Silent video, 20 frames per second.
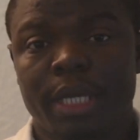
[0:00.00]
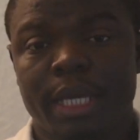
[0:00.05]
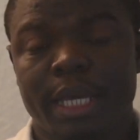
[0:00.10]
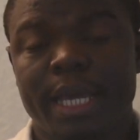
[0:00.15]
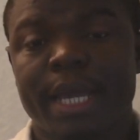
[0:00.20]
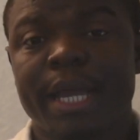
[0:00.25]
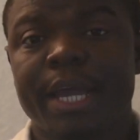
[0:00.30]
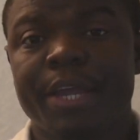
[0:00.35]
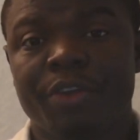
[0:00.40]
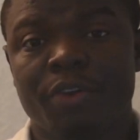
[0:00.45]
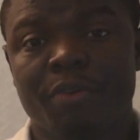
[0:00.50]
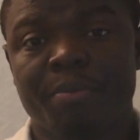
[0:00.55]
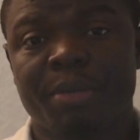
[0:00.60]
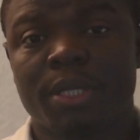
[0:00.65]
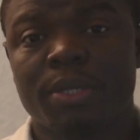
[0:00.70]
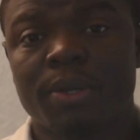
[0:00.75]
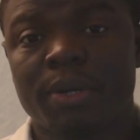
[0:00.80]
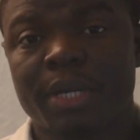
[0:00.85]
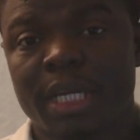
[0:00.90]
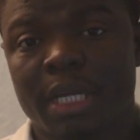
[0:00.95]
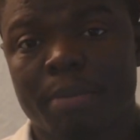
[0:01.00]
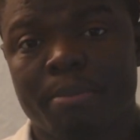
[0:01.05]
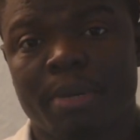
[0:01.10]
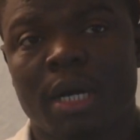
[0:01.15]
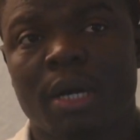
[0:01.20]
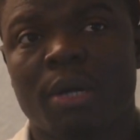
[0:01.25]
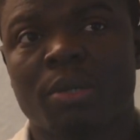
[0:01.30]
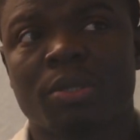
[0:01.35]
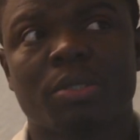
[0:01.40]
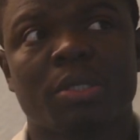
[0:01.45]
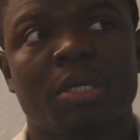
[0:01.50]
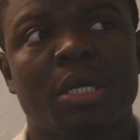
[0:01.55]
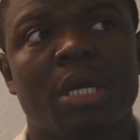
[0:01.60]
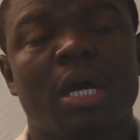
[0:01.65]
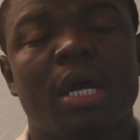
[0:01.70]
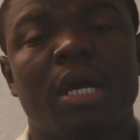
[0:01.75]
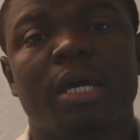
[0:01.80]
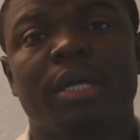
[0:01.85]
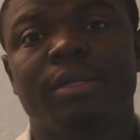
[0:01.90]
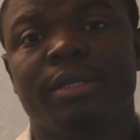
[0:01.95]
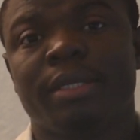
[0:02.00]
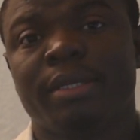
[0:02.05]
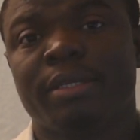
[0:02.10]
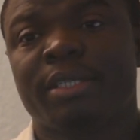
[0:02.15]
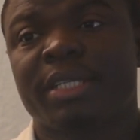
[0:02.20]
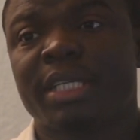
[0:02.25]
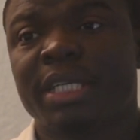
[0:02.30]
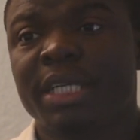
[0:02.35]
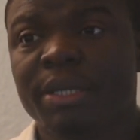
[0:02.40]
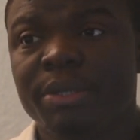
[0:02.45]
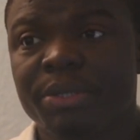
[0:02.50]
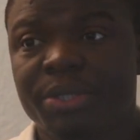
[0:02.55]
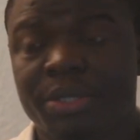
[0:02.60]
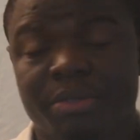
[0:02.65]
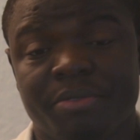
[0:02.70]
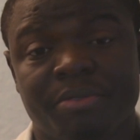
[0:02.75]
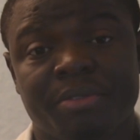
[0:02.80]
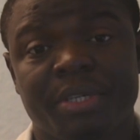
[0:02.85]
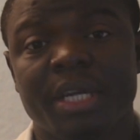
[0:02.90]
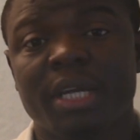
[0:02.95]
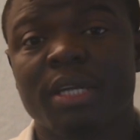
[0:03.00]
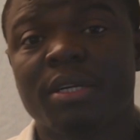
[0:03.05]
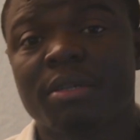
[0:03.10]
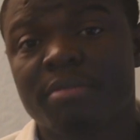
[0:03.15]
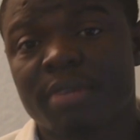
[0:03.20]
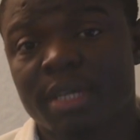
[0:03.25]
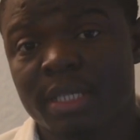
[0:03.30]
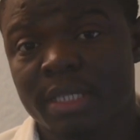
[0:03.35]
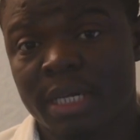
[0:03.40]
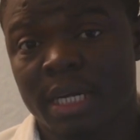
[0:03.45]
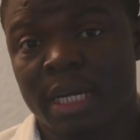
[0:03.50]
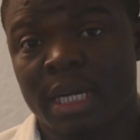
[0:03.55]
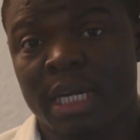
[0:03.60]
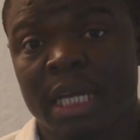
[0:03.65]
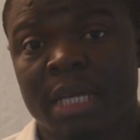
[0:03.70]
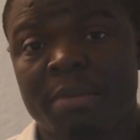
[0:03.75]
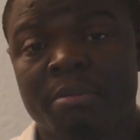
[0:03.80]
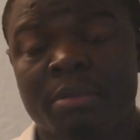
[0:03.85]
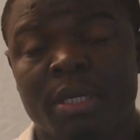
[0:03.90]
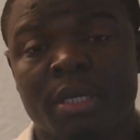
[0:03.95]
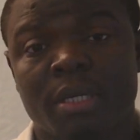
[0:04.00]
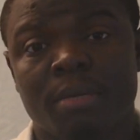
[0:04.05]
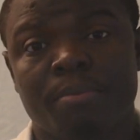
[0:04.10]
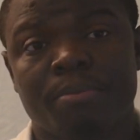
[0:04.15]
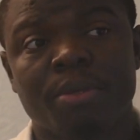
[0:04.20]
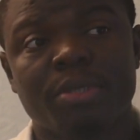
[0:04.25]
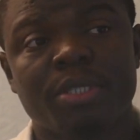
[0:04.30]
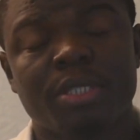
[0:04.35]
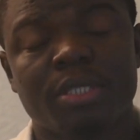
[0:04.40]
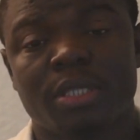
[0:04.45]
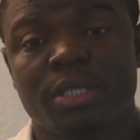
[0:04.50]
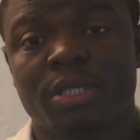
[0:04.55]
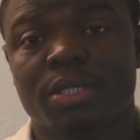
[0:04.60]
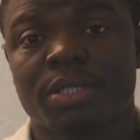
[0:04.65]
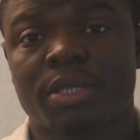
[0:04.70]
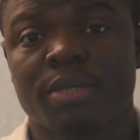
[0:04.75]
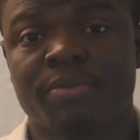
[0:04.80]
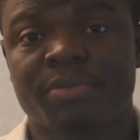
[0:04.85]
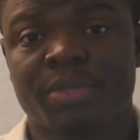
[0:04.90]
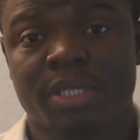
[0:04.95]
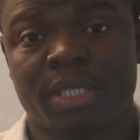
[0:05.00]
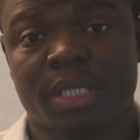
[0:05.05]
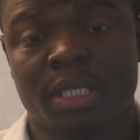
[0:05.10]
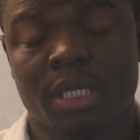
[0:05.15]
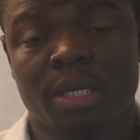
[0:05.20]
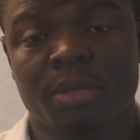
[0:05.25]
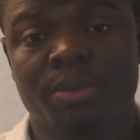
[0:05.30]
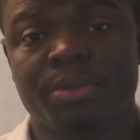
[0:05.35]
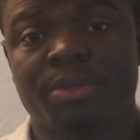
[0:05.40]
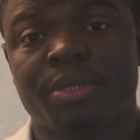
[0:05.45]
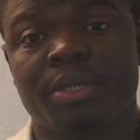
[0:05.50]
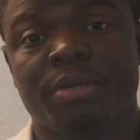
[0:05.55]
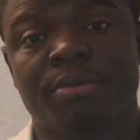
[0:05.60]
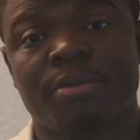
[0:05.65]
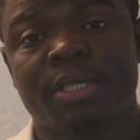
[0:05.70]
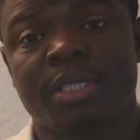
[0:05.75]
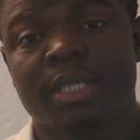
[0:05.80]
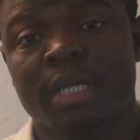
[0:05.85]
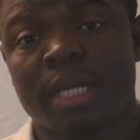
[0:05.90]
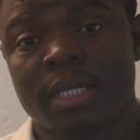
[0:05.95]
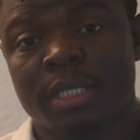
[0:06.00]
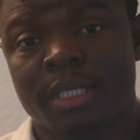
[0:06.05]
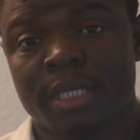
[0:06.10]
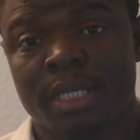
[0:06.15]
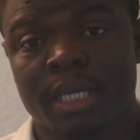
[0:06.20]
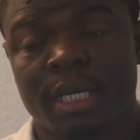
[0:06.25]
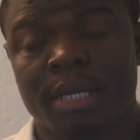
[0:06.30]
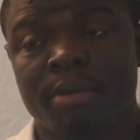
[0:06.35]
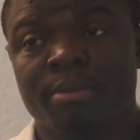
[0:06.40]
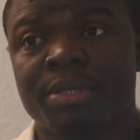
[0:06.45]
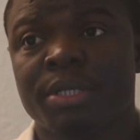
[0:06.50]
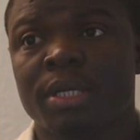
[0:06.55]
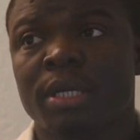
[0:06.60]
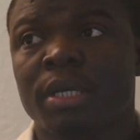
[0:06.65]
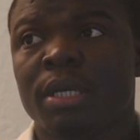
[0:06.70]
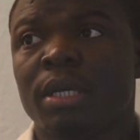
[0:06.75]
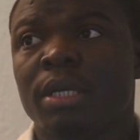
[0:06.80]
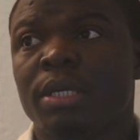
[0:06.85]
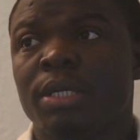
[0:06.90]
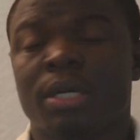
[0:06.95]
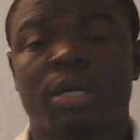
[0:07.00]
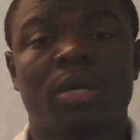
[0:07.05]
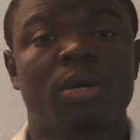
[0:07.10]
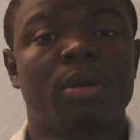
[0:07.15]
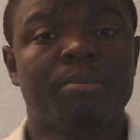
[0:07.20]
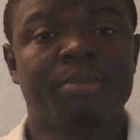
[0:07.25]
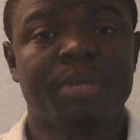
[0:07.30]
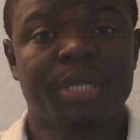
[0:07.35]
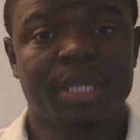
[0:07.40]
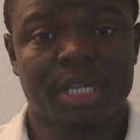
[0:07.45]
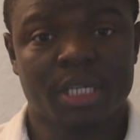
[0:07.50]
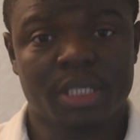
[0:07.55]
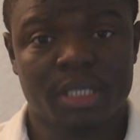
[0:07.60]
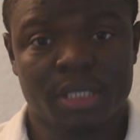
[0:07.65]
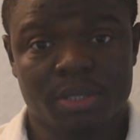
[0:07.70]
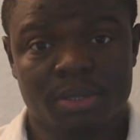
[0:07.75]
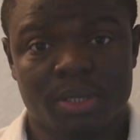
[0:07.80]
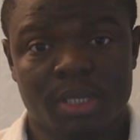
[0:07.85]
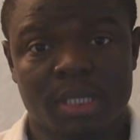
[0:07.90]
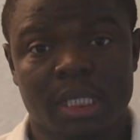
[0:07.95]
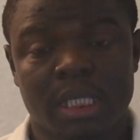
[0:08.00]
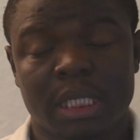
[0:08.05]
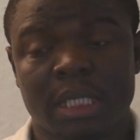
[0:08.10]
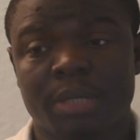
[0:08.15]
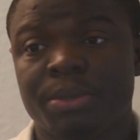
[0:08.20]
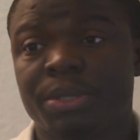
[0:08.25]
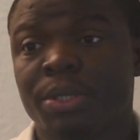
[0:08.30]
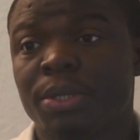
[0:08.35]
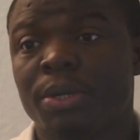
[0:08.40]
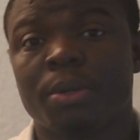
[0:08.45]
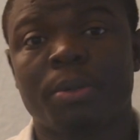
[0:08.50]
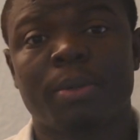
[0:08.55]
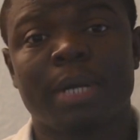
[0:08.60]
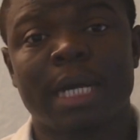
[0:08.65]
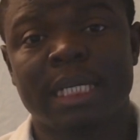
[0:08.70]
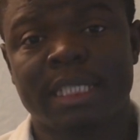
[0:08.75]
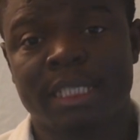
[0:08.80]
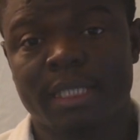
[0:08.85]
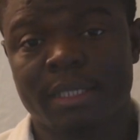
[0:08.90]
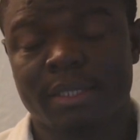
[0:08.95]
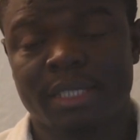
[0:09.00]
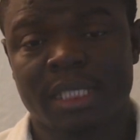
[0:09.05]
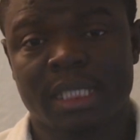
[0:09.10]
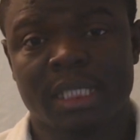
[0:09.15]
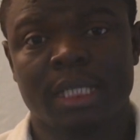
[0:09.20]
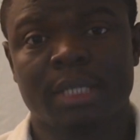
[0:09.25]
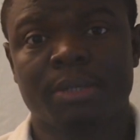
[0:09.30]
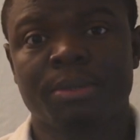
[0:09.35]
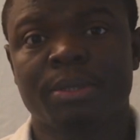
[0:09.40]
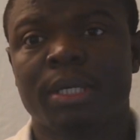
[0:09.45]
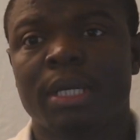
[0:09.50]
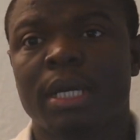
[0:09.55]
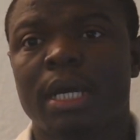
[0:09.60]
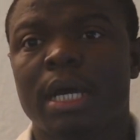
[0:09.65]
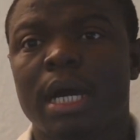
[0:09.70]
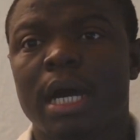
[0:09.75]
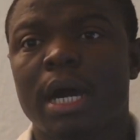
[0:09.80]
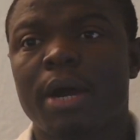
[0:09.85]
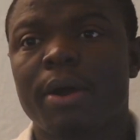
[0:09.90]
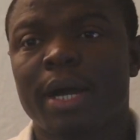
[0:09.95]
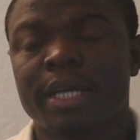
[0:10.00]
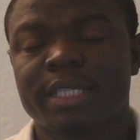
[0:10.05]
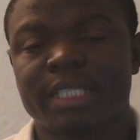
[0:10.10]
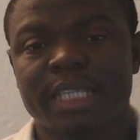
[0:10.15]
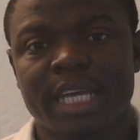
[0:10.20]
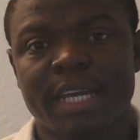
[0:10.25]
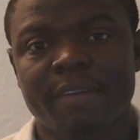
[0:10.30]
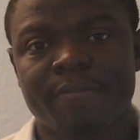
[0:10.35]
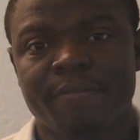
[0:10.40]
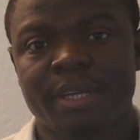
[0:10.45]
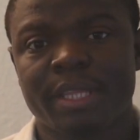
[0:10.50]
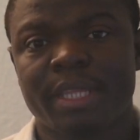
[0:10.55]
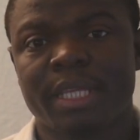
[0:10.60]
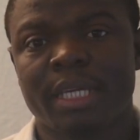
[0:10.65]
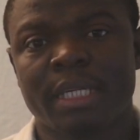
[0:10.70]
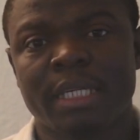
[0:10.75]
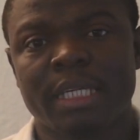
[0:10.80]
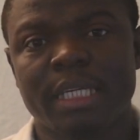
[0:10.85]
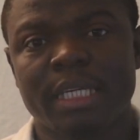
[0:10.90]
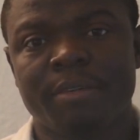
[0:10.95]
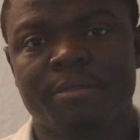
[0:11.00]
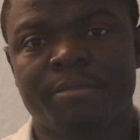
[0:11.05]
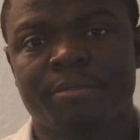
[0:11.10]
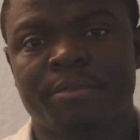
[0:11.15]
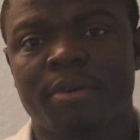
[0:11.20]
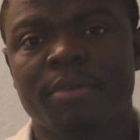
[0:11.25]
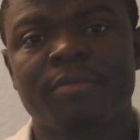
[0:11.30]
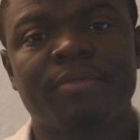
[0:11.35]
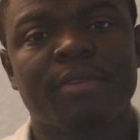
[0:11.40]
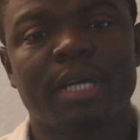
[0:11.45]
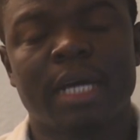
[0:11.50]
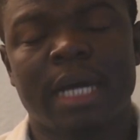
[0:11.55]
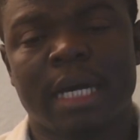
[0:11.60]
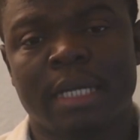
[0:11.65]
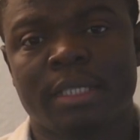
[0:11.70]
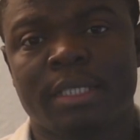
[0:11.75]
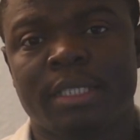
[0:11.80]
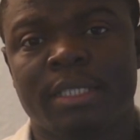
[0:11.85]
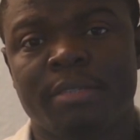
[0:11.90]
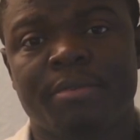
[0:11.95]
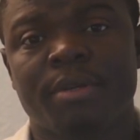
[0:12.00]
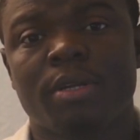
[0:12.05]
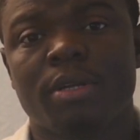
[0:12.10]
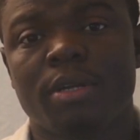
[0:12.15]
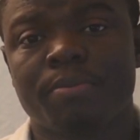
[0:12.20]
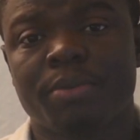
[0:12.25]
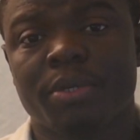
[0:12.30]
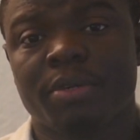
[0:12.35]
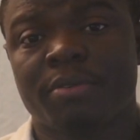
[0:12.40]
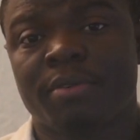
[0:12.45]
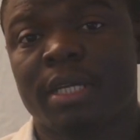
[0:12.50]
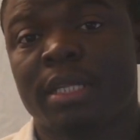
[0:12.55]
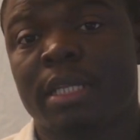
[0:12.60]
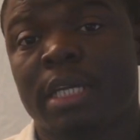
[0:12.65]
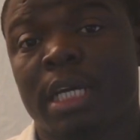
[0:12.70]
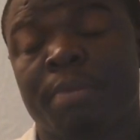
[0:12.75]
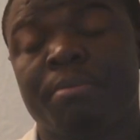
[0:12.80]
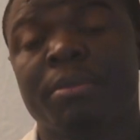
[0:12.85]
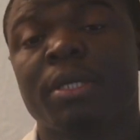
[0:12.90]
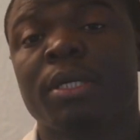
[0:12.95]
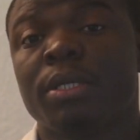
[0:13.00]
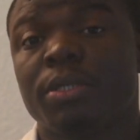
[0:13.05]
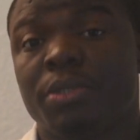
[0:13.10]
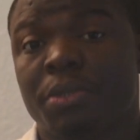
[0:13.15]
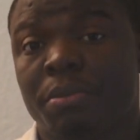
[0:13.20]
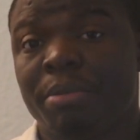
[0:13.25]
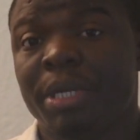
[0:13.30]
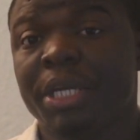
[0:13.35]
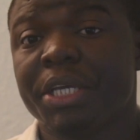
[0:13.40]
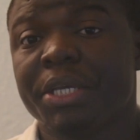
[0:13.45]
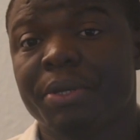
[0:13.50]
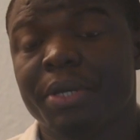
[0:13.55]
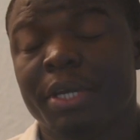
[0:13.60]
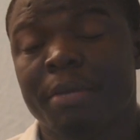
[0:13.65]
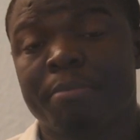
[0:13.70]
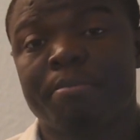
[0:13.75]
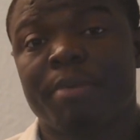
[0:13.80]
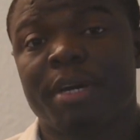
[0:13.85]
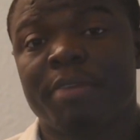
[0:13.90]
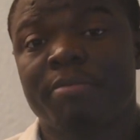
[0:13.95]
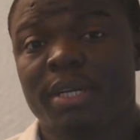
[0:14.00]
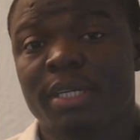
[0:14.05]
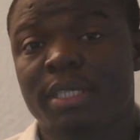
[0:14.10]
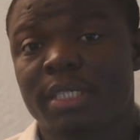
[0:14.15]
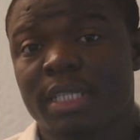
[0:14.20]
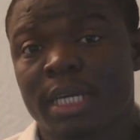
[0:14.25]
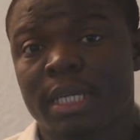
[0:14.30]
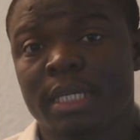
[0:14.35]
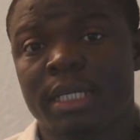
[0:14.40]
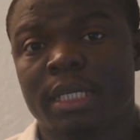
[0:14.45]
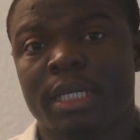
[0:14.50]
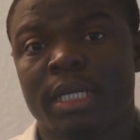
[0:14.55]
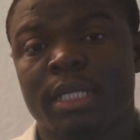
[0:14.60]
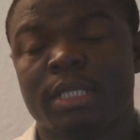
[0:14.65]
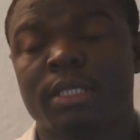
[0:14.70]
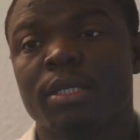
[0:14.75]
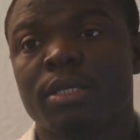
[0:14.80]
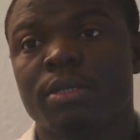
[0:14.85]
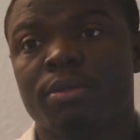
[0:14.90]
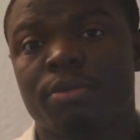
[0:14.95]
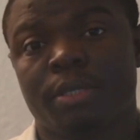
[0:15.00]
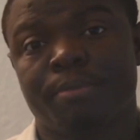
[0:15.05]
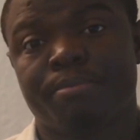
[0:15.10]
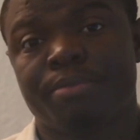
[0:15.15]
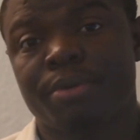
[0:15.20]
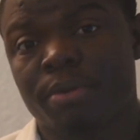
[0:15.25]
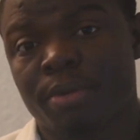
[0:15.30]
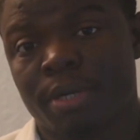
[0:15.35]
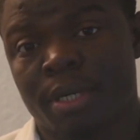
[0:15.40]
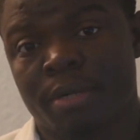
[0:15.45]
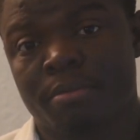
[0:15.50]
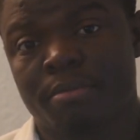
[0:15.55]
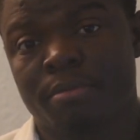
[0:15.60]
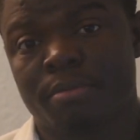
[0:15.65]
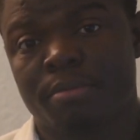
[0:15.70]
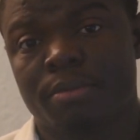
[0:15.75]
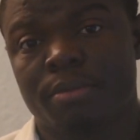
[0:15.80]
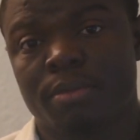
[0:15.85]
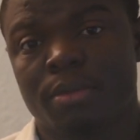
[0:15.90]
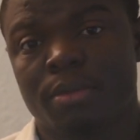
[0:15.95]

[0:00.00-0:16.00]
Here you'll be talking about the skills you've gained over time, both the soft skills, the research skills, your communication skills, your writing skills, how has everything evolved and developed over time to make you a perfect candidate to the program.